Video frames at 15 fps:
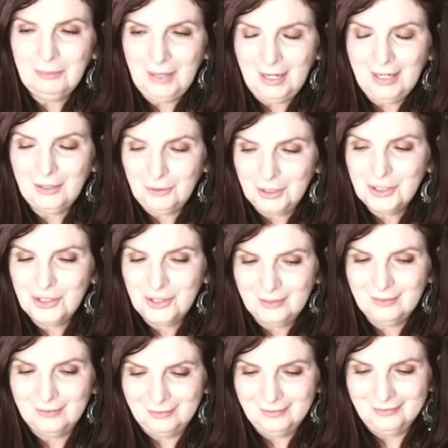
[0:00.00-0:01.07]
a
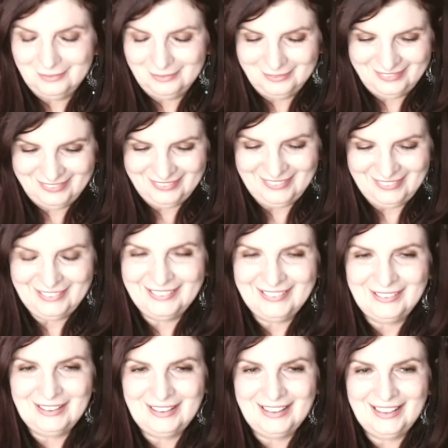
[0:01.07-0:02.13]
Christian
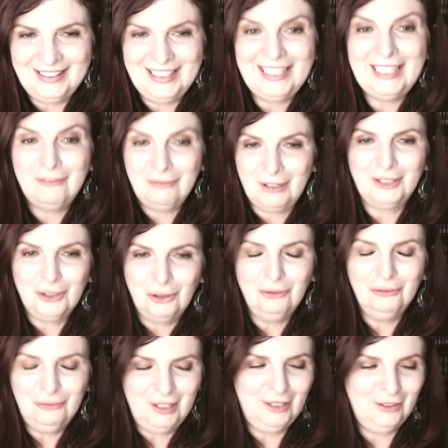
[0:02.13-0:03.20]
living
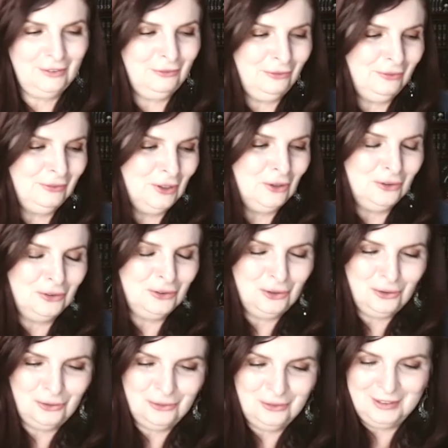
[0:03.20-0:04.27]

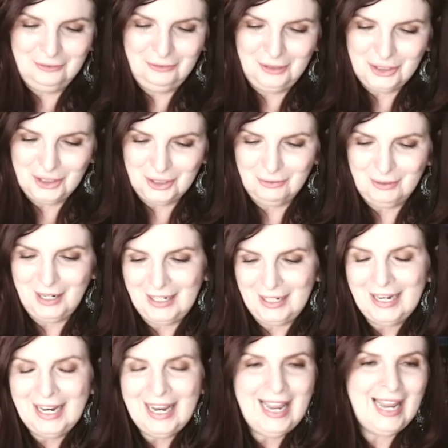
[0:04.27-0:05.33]
non-fiction writer,
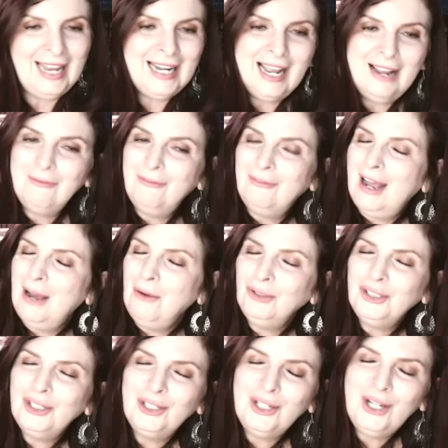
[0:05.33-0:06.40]
and I
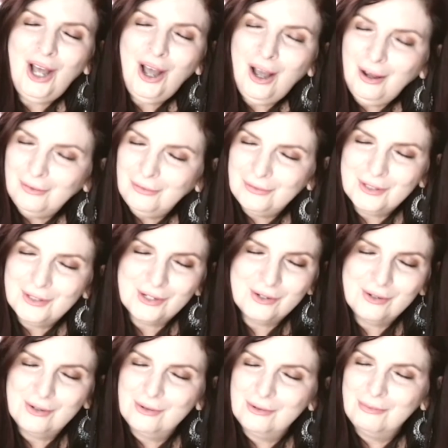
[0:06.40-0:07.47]
would love
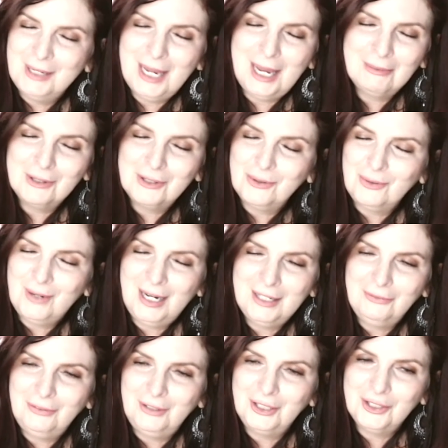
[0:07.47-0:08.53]
to be able to write
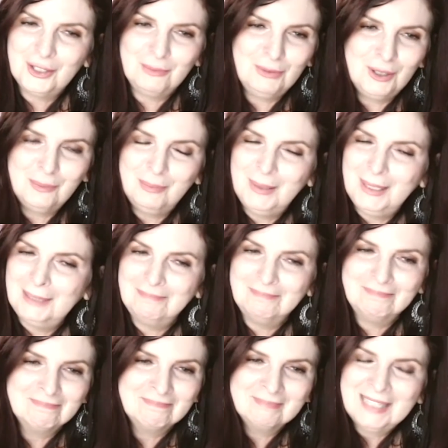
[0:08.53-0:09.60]
a fiction book, but
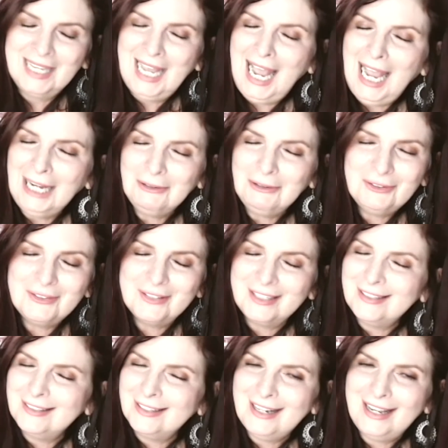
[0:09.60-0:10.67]
I don't
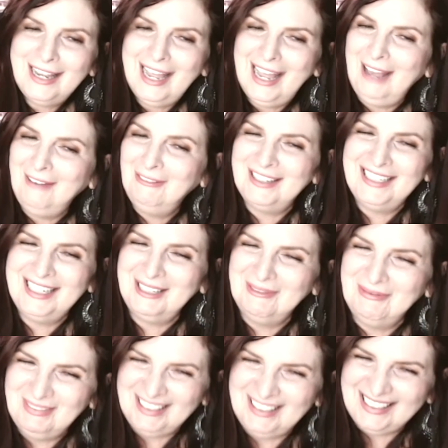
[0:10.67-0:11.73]
think that I have it
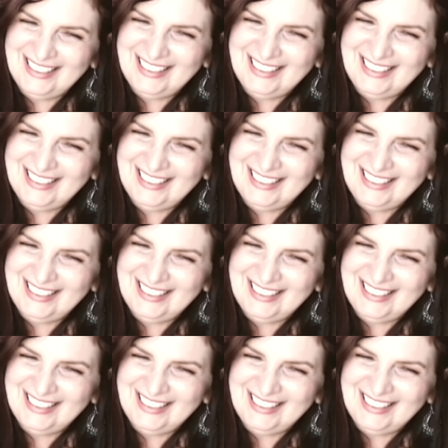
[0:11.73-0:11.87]
in me.